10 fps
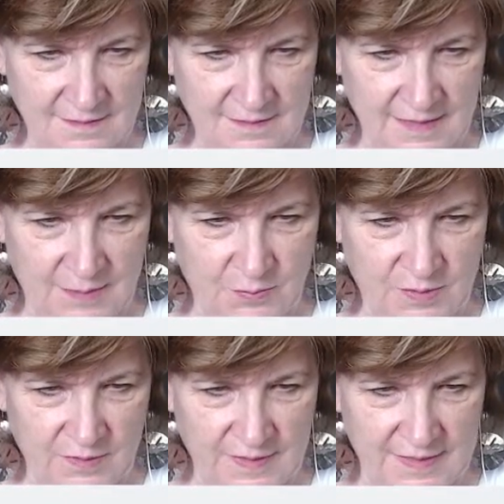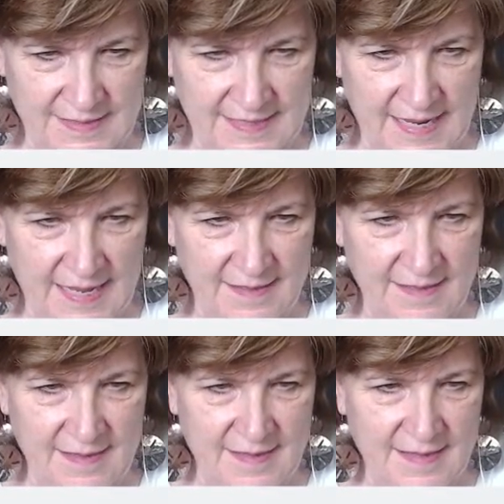April the 10th,
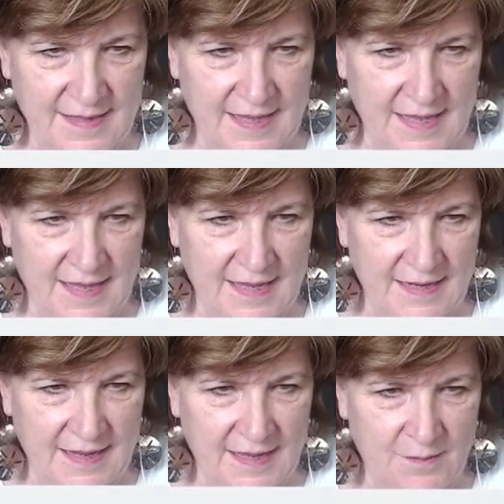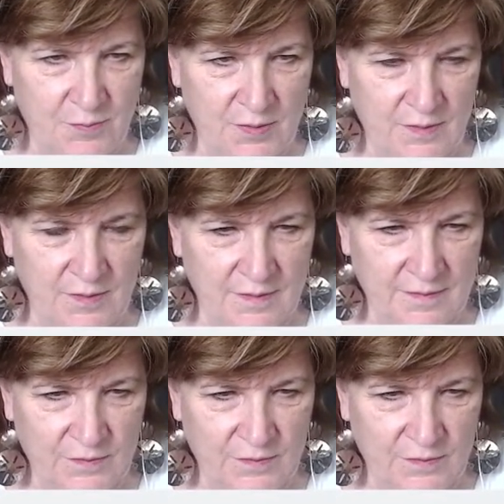and April,